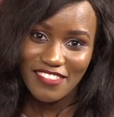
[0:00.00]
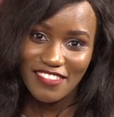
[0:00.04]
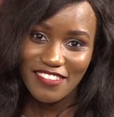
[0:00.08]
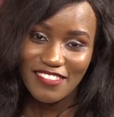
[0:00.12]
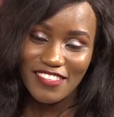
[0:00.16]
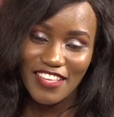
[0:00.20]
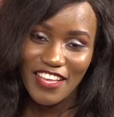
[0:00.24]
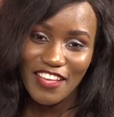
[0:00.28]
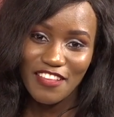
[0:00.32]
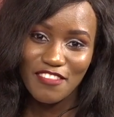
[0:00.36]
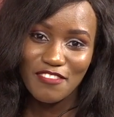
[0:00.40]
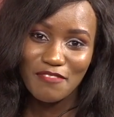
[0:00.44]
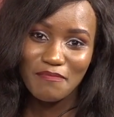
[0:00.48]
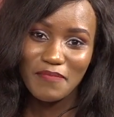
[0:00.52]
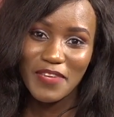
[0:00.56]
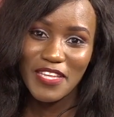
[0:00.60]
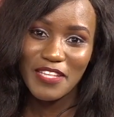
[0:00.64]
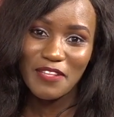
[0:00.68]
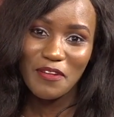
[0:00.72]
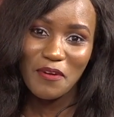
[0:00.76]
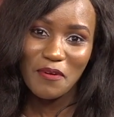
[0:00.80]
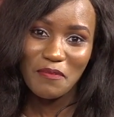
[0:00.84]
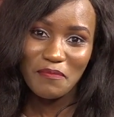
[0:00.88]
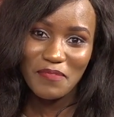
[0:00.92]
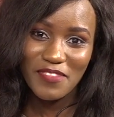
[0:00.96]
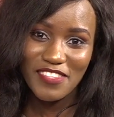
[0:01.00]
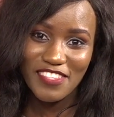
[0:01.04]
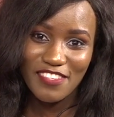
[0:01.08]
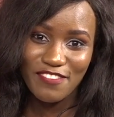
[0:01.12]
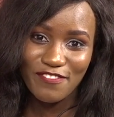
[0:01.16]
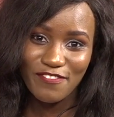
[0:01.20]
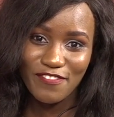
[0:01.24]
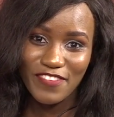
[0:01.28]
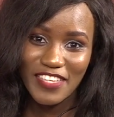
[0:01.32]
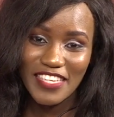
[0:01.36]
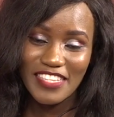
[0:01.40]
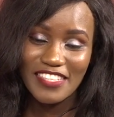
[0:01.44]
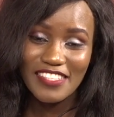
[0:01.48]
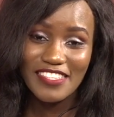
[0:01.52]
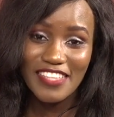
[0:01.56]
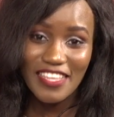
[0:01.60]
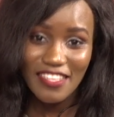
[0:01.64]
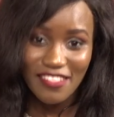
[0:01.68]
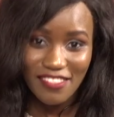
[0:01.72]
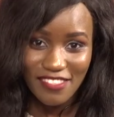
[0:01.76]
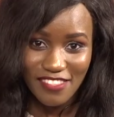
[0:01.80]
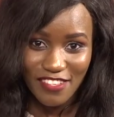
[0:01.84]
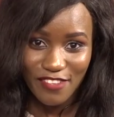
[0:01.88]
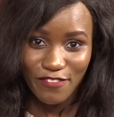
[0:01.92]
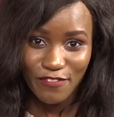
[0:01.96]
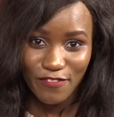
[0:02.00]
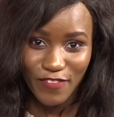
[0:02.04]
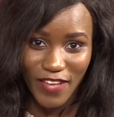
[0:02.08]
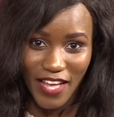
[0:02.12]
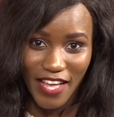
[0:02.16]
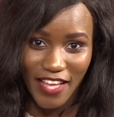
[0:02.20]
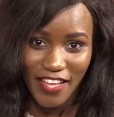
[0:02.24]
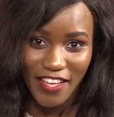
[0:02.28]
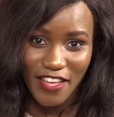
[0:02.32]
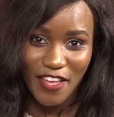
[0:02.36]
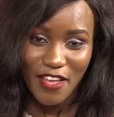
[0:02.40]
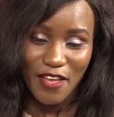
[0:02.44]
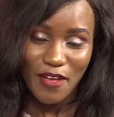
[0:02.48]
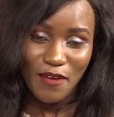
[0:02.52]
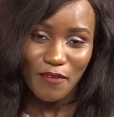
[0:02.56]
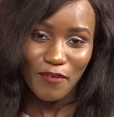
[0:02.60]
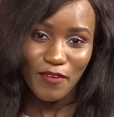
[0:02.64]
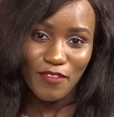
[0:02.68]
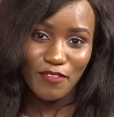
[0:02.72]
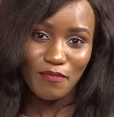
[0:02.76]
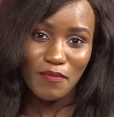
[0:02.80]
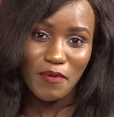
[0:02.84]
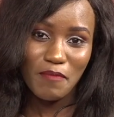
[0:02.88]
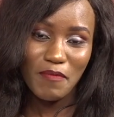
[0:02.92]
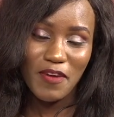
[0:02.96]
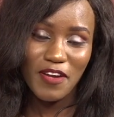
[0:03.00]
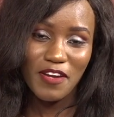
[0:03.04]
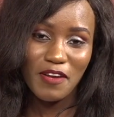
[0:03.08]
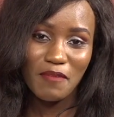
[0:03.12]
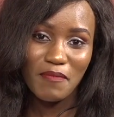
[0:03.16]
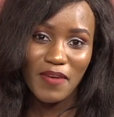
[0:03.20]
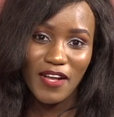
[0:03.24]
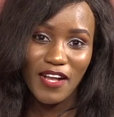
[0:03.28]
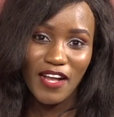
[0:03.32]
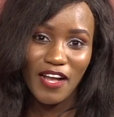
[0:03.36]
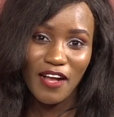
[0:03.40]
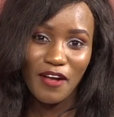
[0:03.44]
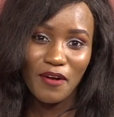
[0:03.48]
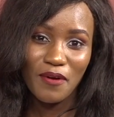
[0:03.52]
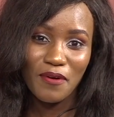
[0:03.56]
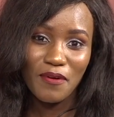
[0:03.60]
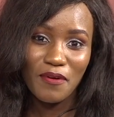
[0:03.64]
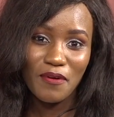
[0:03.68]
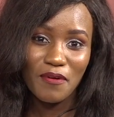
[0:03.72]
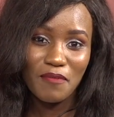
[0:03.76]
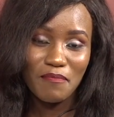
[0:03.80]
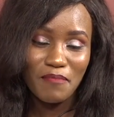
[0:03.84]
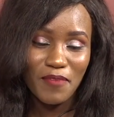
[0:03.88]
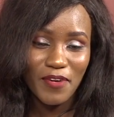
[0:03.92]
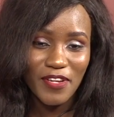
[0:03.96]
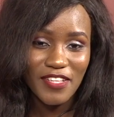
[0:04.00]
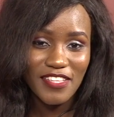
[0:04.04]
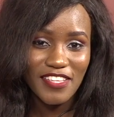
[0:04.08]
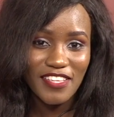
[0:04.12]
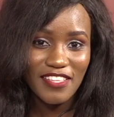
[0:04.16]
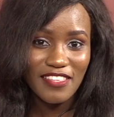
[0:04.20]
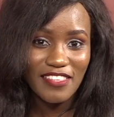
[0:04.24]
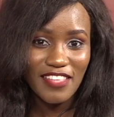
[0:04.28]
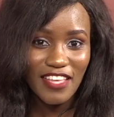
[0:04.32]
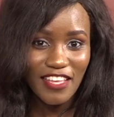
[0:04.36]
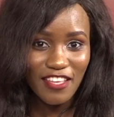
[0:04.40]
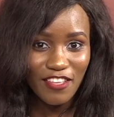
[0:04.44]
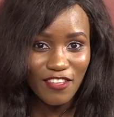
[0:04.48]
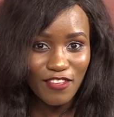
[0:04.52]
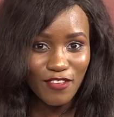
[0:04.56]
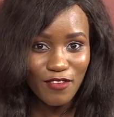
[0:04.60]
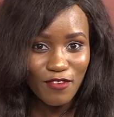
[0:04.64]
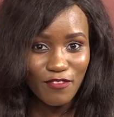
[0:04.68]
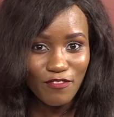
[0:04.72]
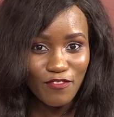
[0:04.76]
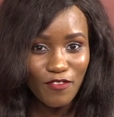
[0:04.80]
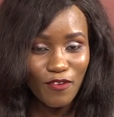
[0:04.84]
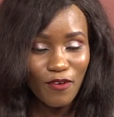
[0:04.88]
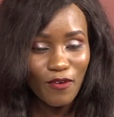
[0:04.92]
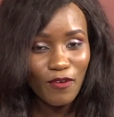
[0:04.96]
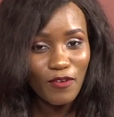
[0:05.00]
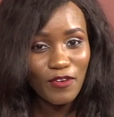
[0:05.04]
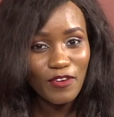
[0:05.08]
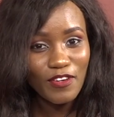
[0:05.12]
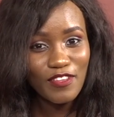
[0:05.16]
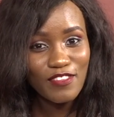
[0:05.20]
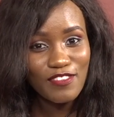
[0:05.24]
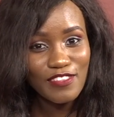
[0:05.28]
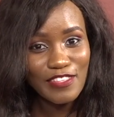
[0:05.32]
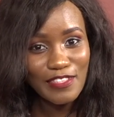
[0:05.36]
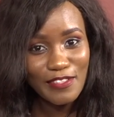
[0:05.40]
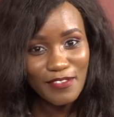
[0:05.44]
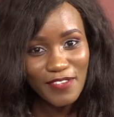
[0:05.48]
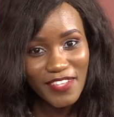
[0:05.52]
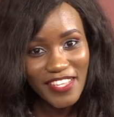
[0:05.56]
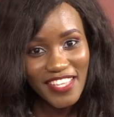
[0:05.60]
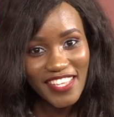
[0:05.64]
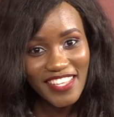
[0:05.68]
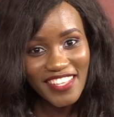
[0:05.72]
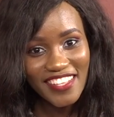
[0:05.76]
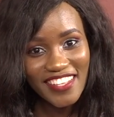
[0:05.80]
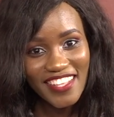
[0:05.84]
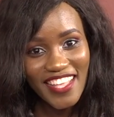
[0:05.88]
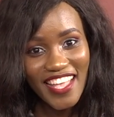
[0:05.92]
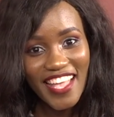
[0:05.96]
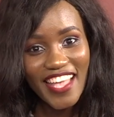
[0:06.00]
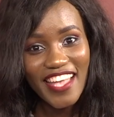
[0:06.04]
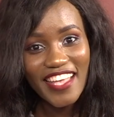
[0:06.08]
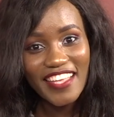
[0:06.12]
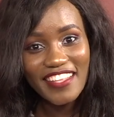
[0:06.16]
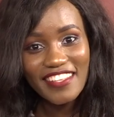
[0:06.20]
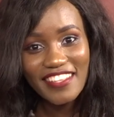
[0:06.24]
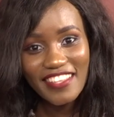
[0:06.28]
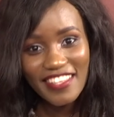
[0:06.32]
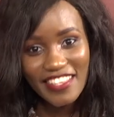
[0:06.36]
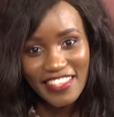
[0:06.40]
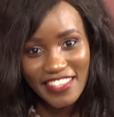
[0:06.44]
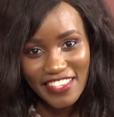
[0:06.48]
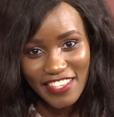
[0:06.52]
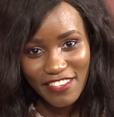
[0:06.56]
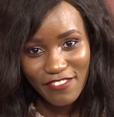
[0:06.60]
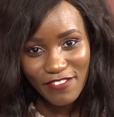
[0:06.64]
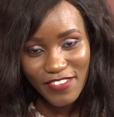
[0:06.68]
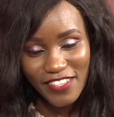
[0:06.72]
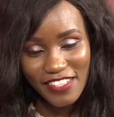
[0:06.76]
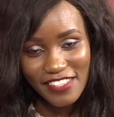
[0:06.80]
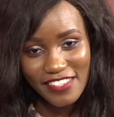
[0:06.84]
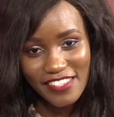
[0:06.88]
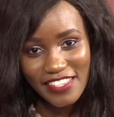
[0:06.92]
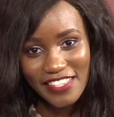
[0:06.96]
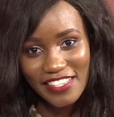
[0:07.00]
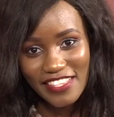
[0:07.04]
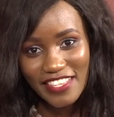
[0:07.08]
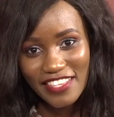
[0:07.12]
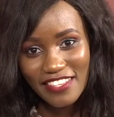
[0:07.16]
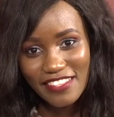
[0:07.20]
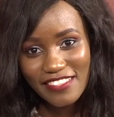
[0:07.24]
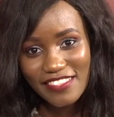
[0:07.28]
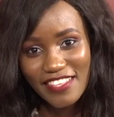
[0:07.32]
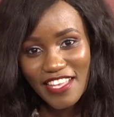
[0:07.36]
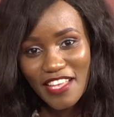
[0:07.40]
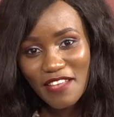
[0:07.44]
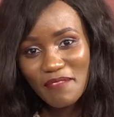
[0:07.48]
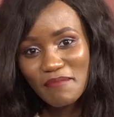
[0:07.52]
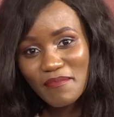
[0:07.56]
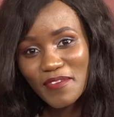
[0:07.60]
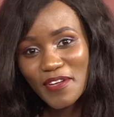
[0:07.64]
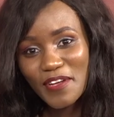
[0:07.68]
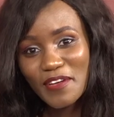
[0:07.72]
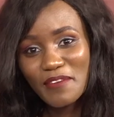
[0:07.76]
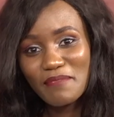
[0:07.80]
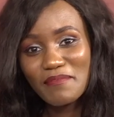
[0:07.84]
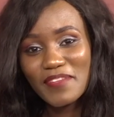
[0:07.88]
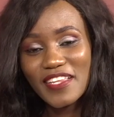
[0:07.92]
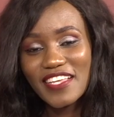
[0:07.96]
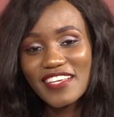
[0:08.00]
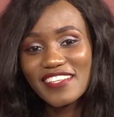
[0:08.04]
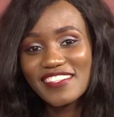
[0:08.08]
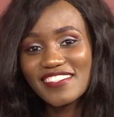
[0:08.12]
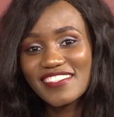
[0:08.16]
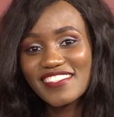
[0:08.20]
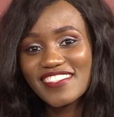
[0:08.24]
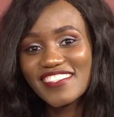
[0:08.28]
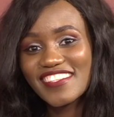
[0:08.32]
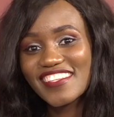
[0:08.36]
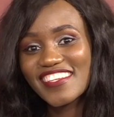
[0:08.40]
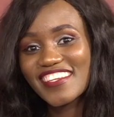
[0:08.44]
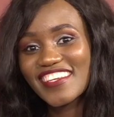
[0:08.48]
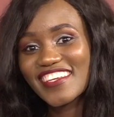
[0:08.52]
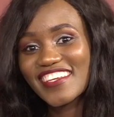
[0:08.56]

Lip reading: This has been Hope TV Testify with me, Maria Makao Omondi. Thank you for always looking and leaving. Till next time, God bless.